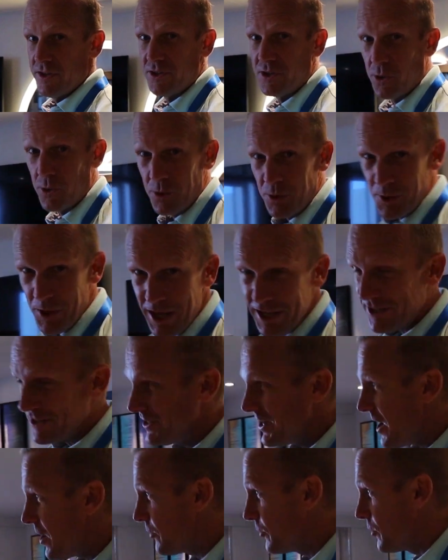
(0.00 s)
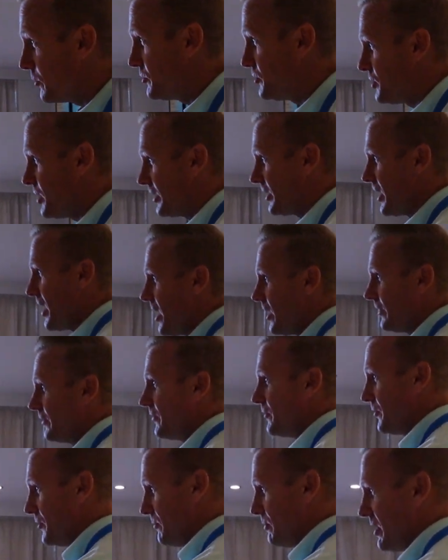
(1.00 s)
So let's now go check
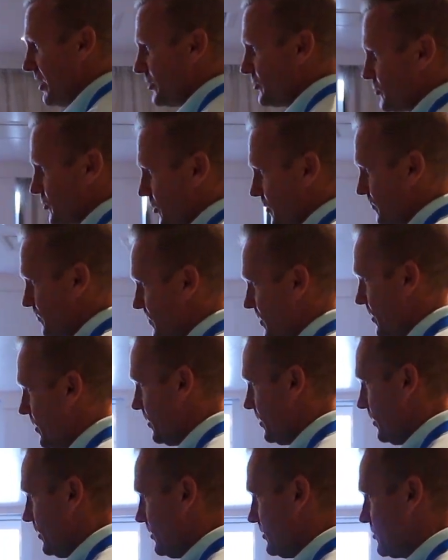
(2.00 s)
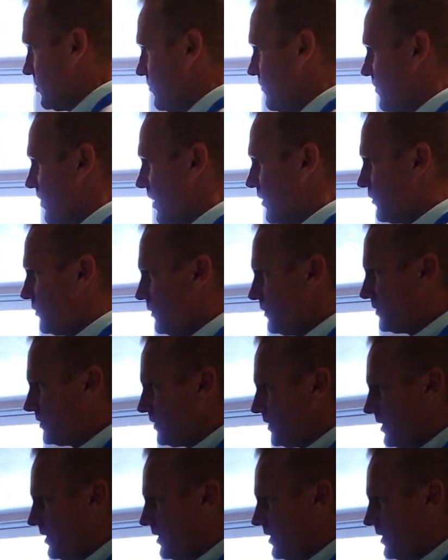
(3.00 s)
out the bedroom. So you've got a good